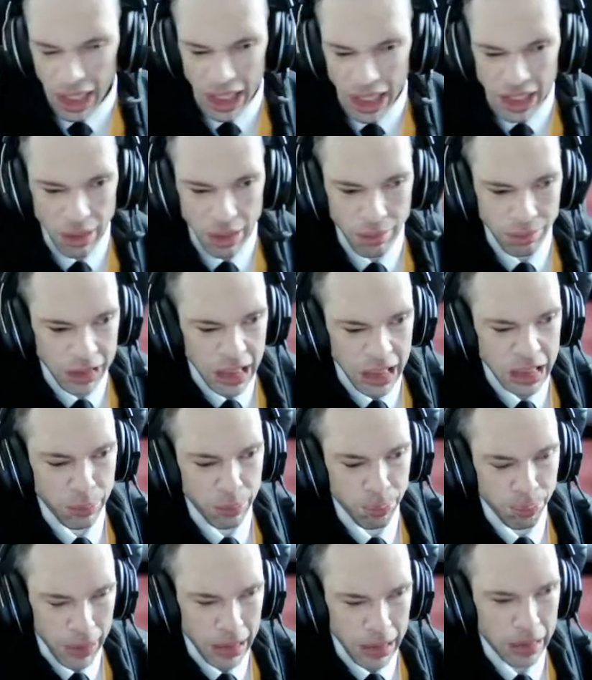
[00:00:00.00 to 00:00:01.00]
And it just
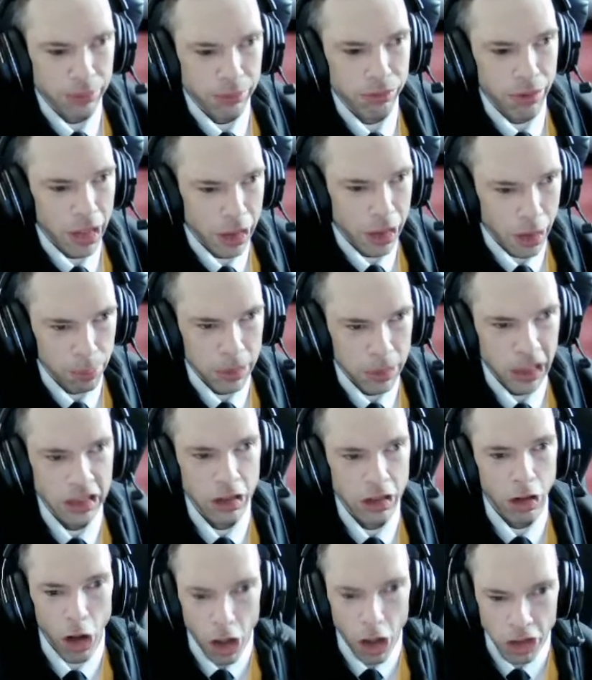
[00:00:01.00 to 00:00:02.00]
be a
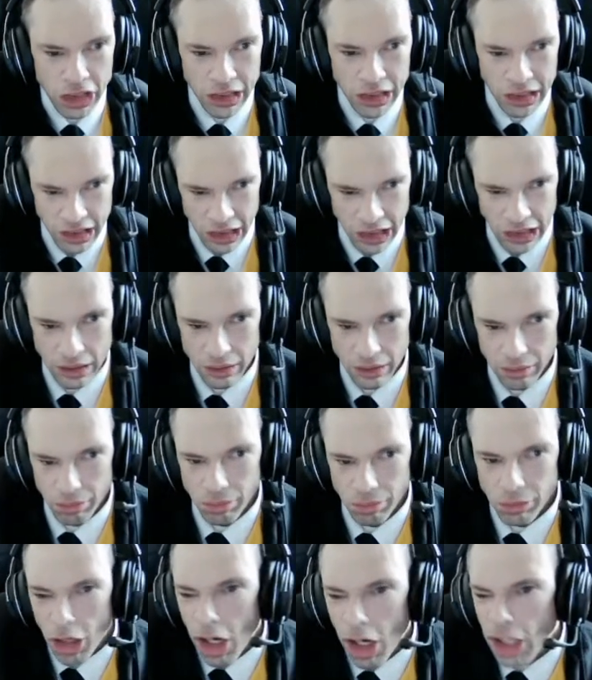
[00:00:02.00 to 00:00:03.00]
complete honesty,
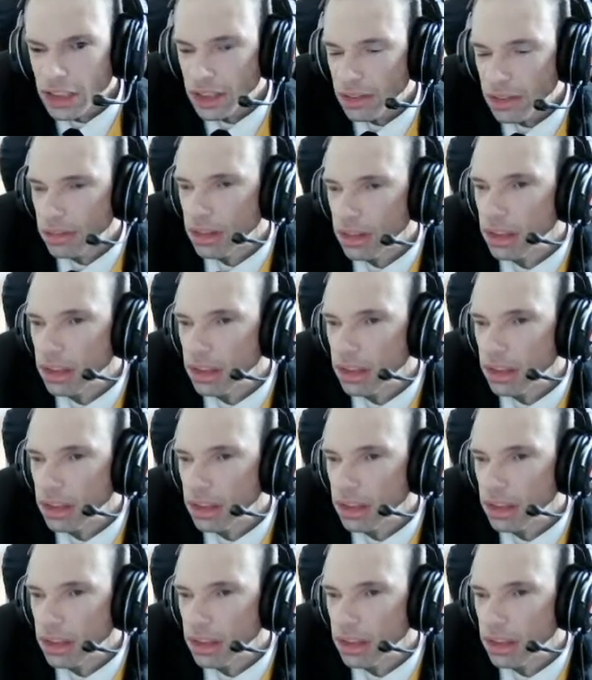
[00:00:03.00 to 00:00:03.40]
right?